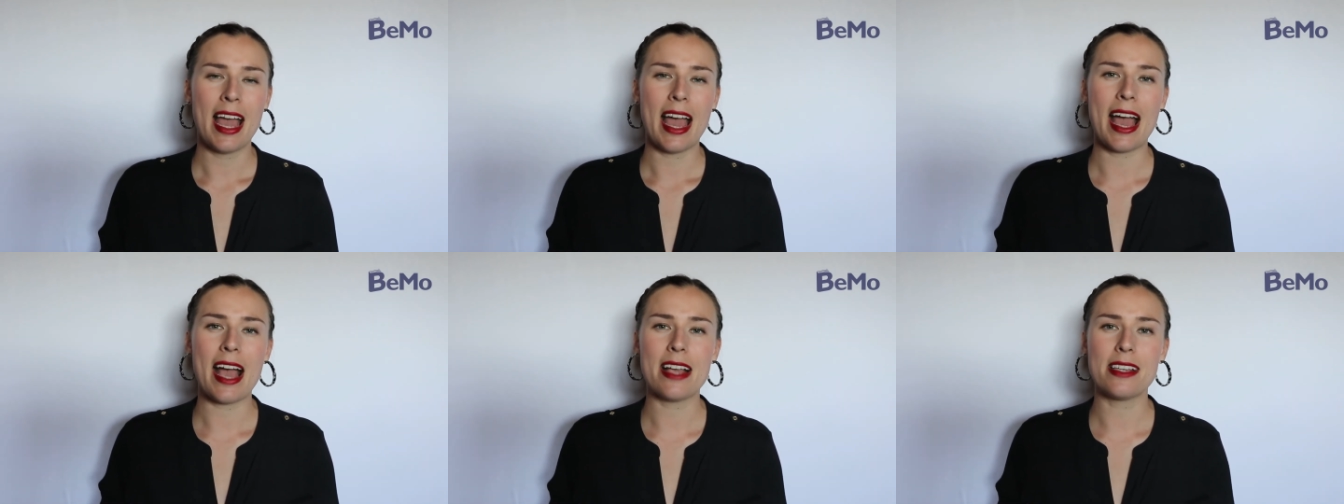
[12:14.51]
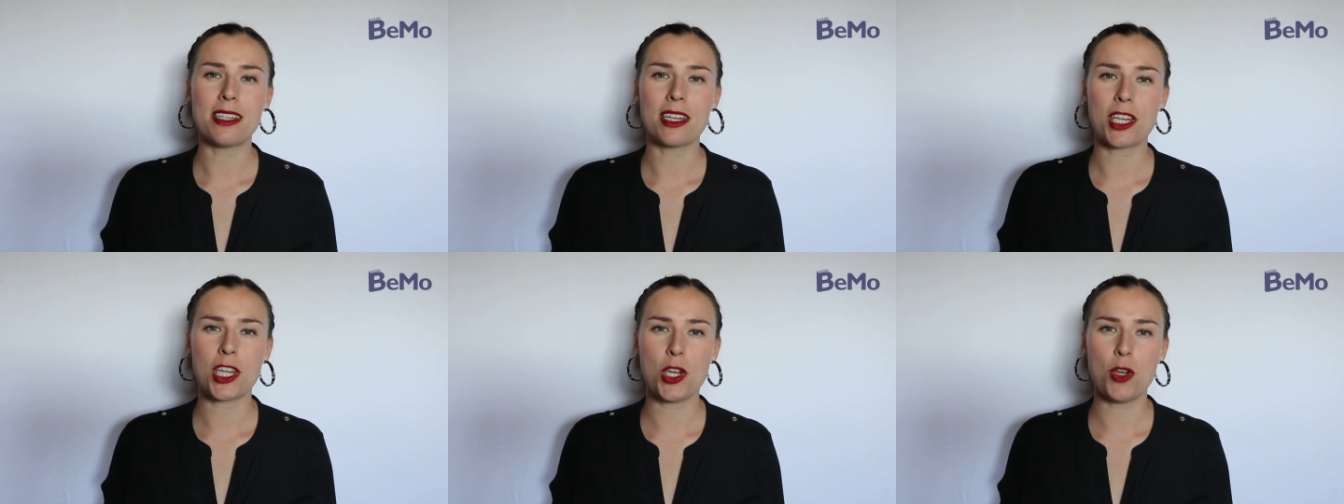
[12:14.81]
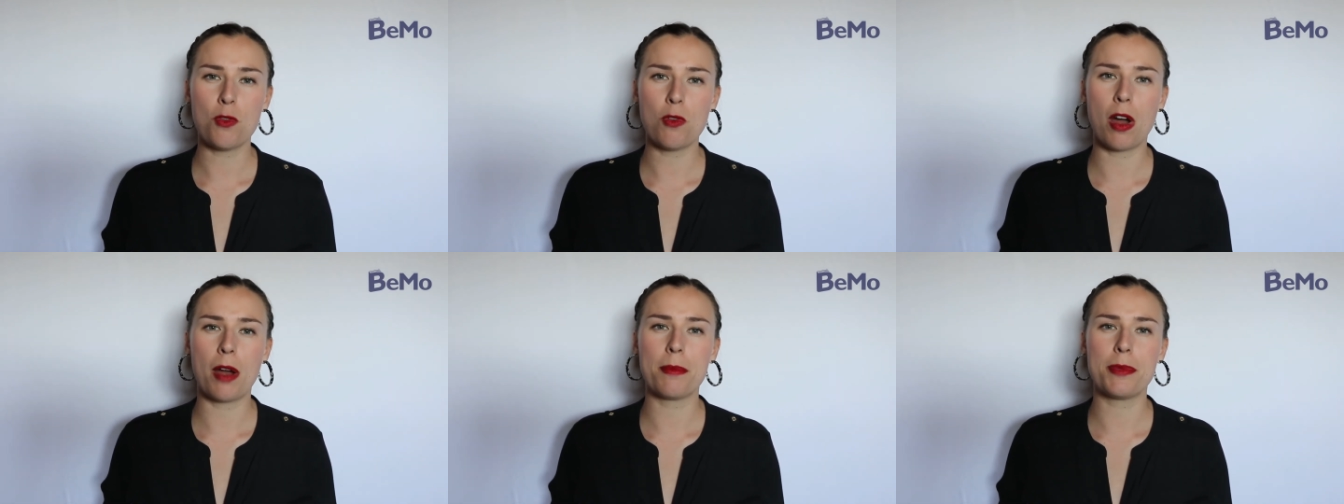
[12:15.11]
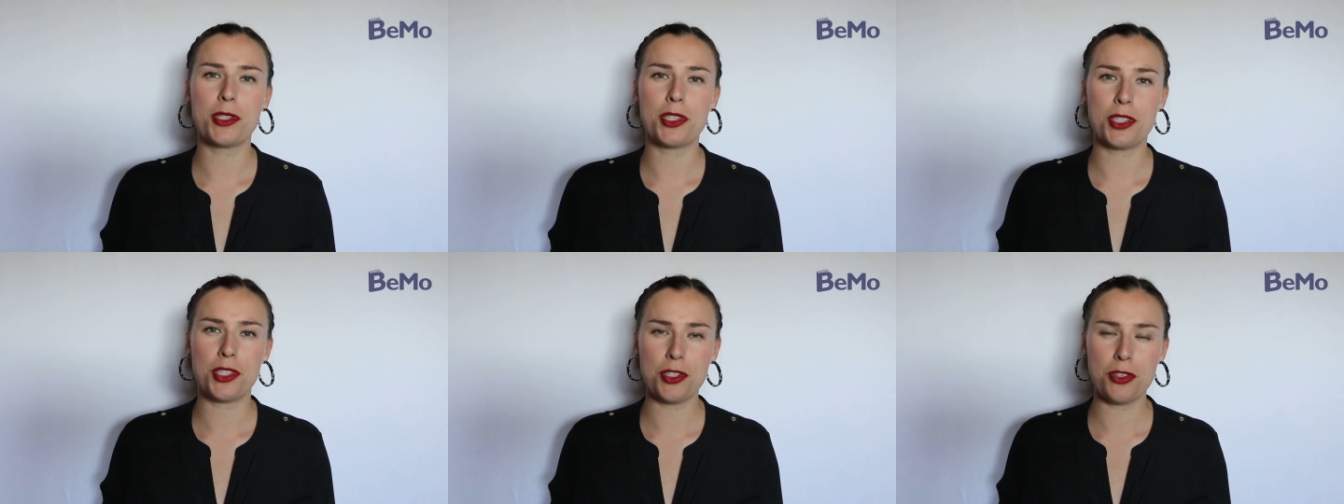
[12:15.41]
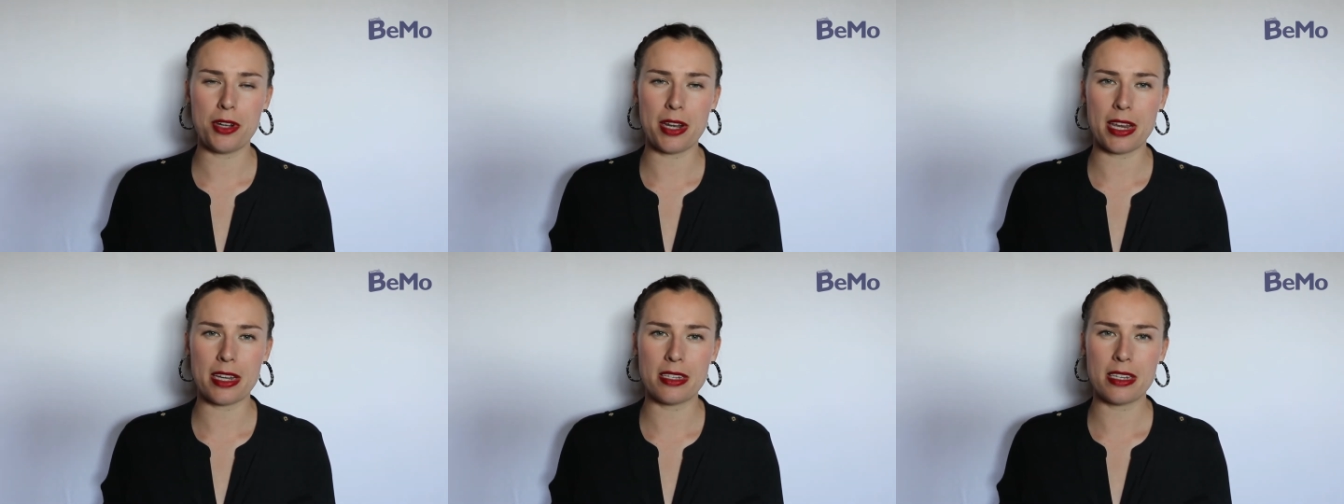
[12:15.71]
as a QuARMS
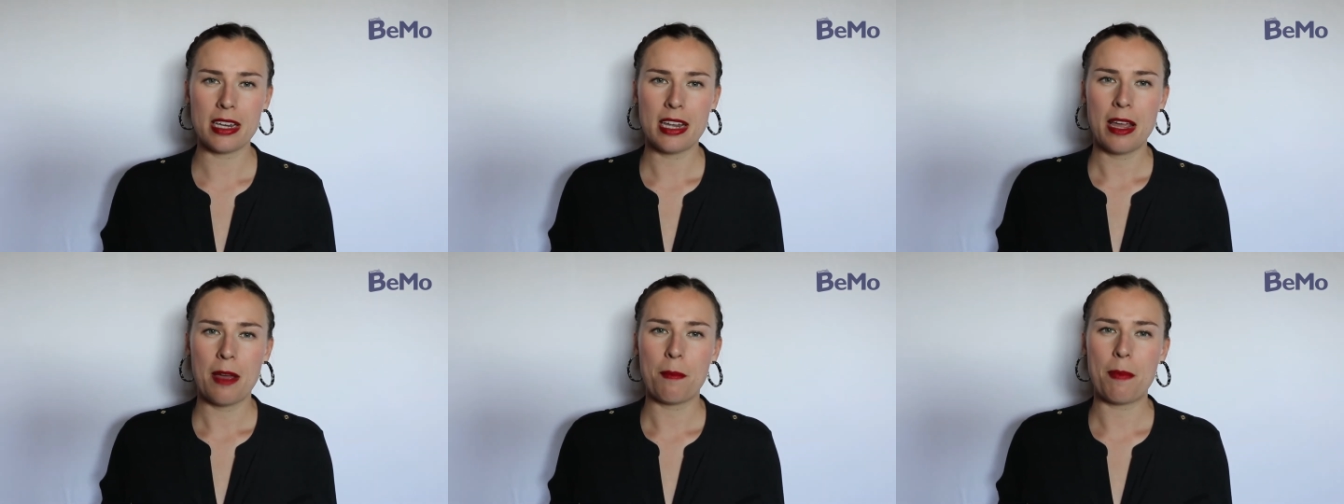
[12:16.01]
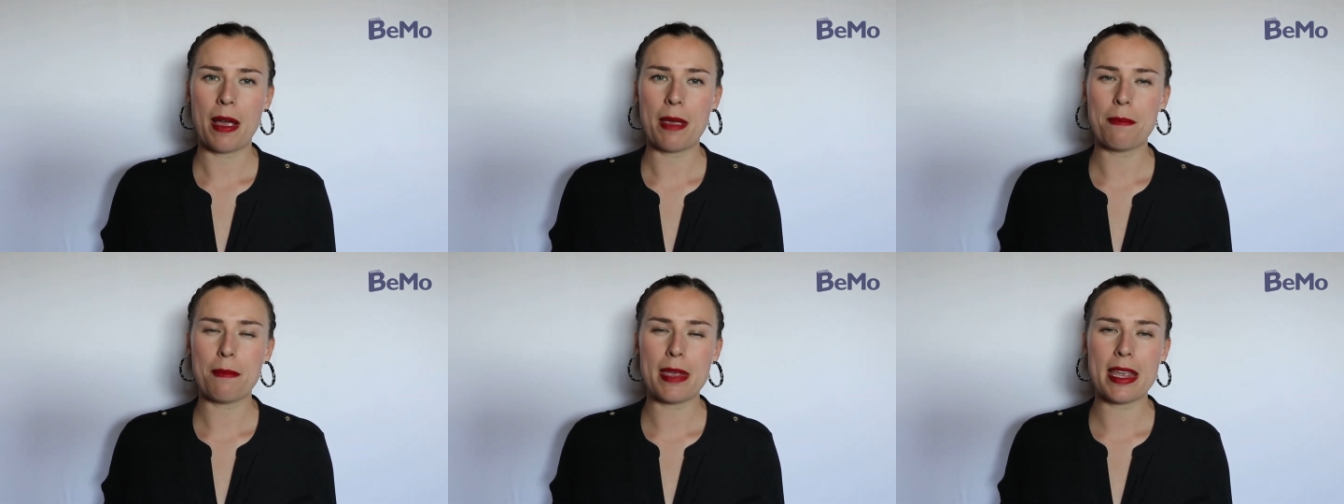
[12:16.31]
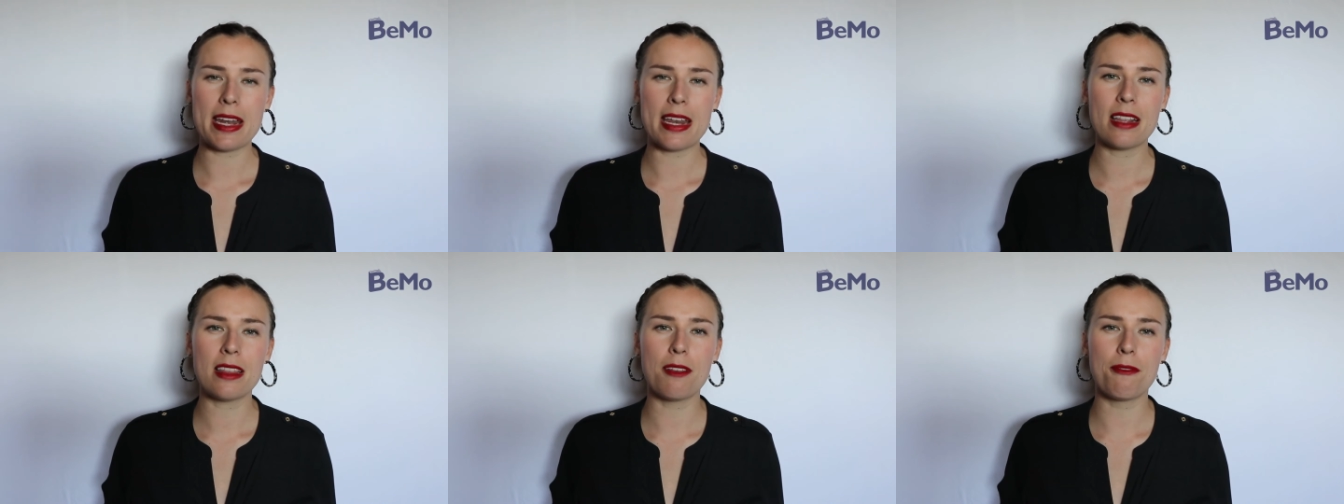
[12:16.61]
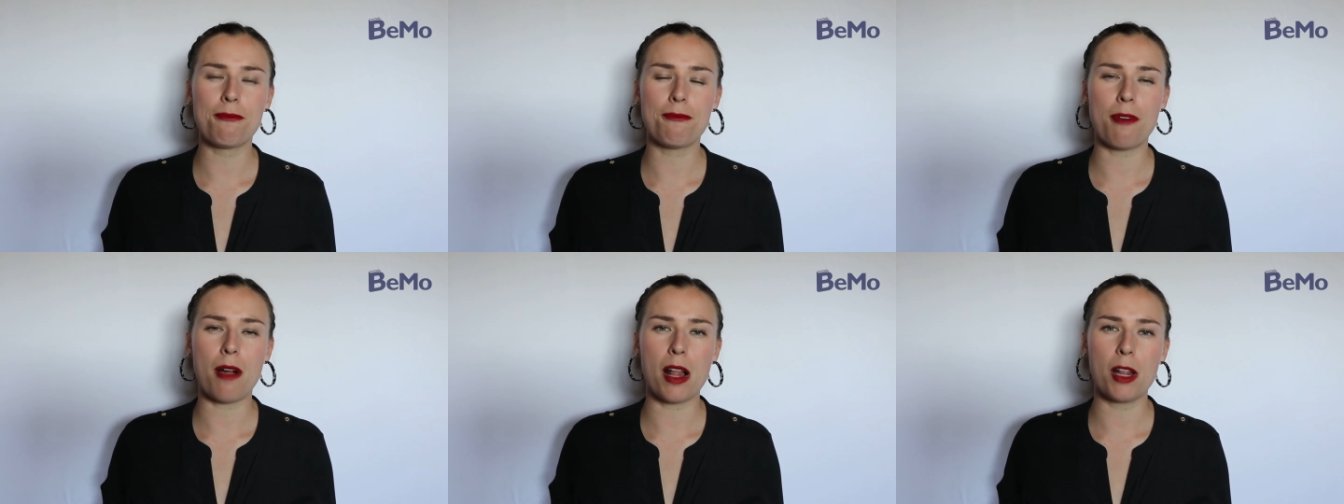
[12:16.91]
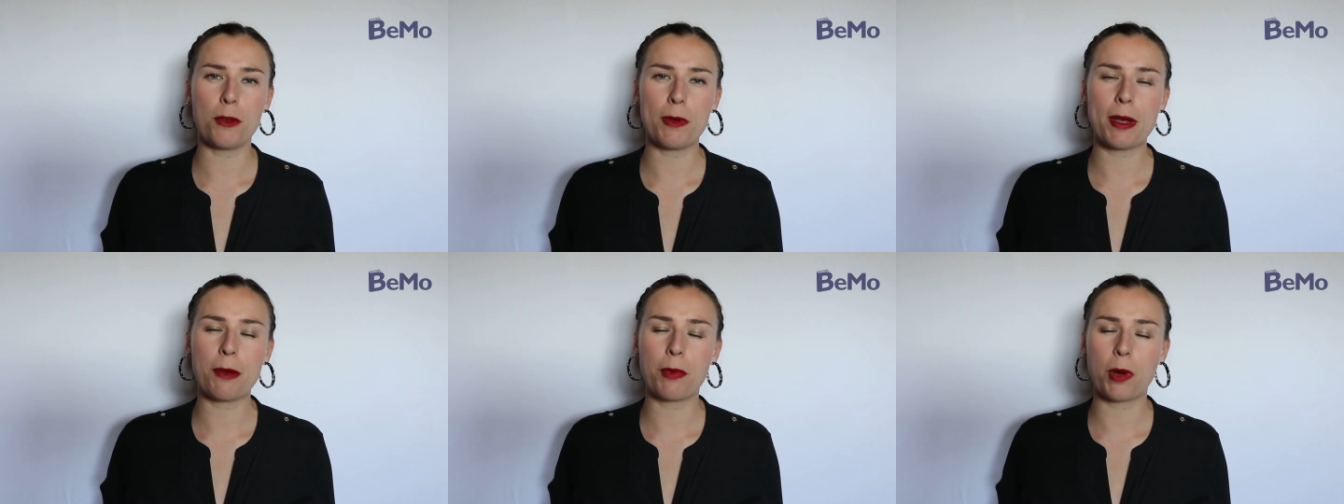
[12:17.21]
student by meeting the
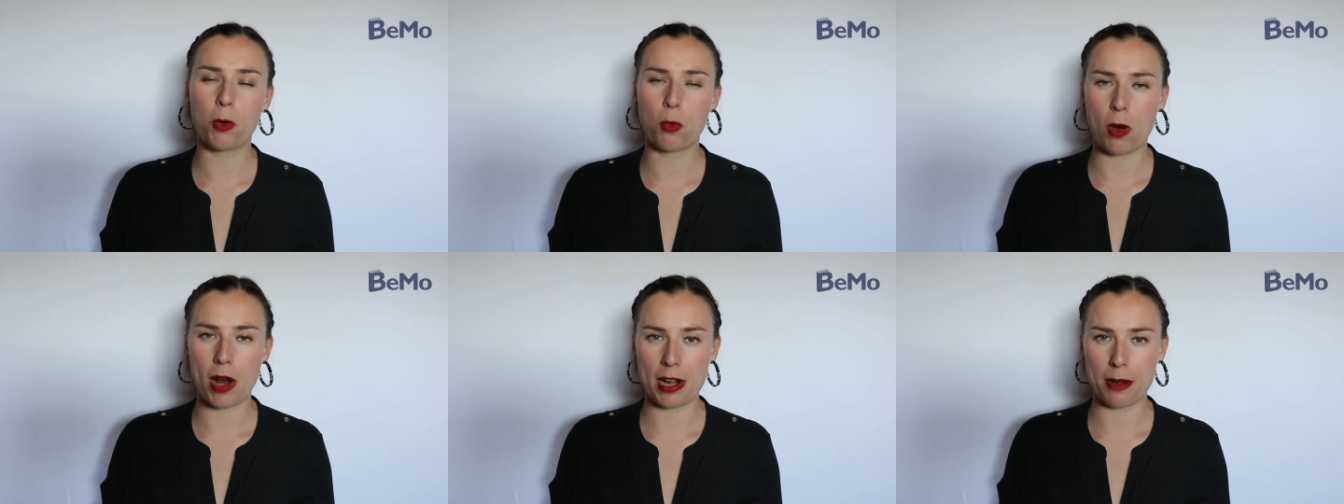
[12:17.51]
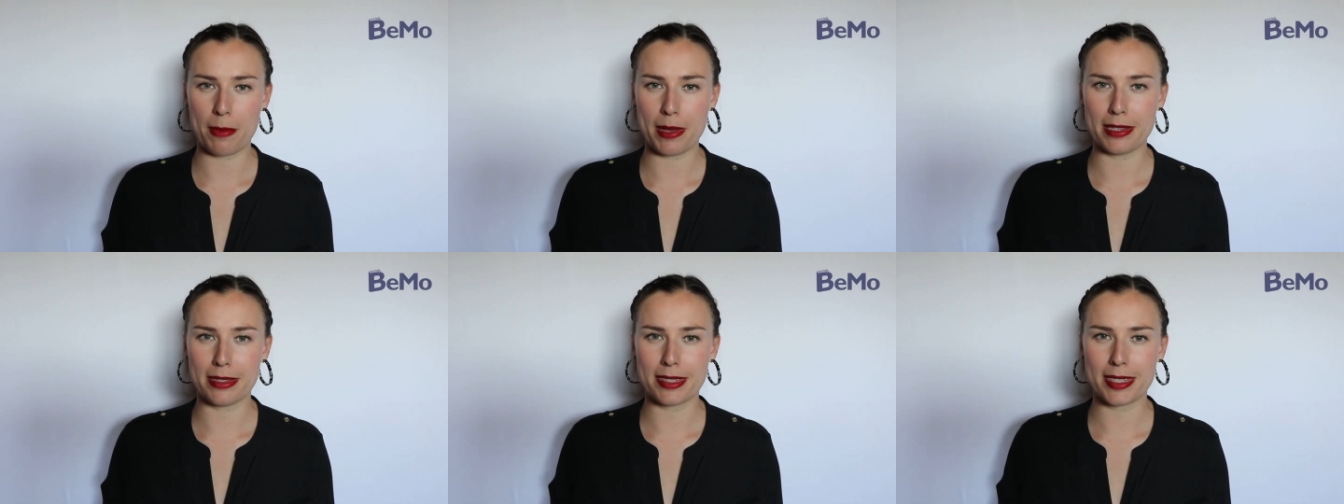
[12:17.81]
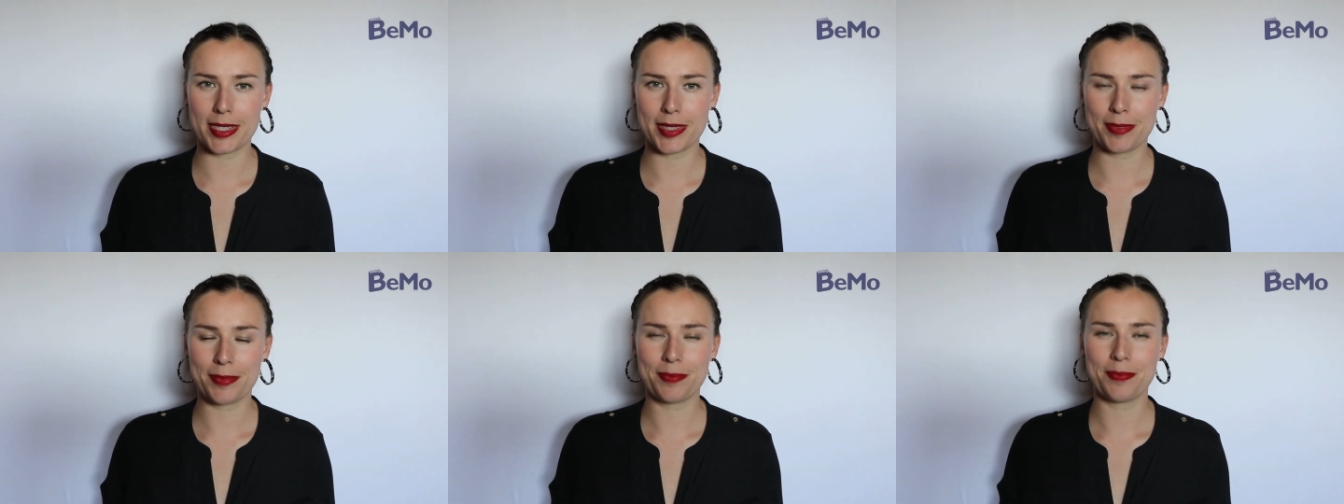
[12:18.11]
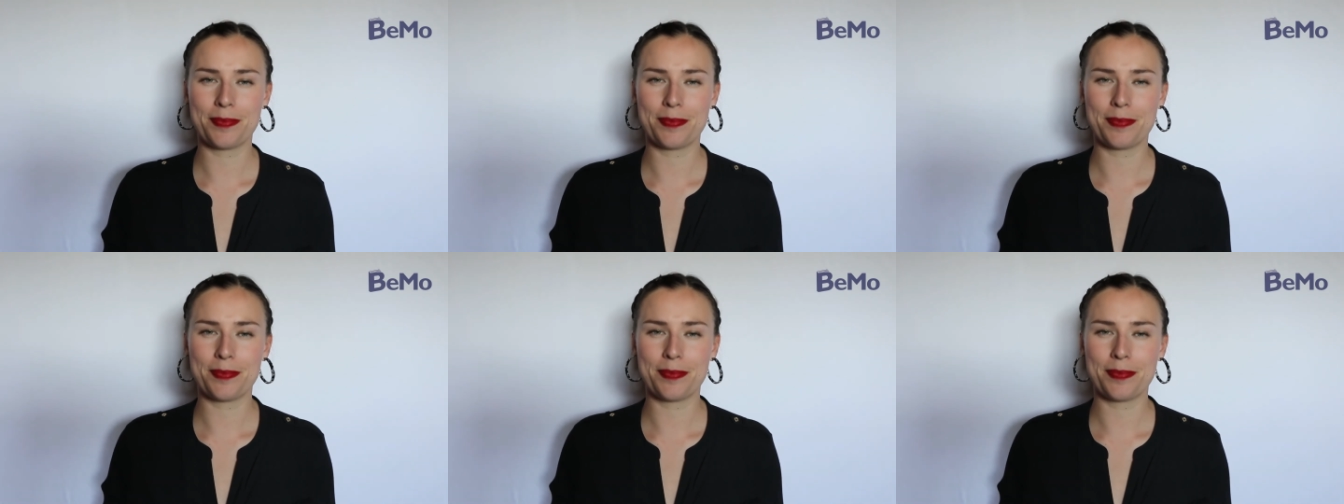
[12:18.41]
following requirements.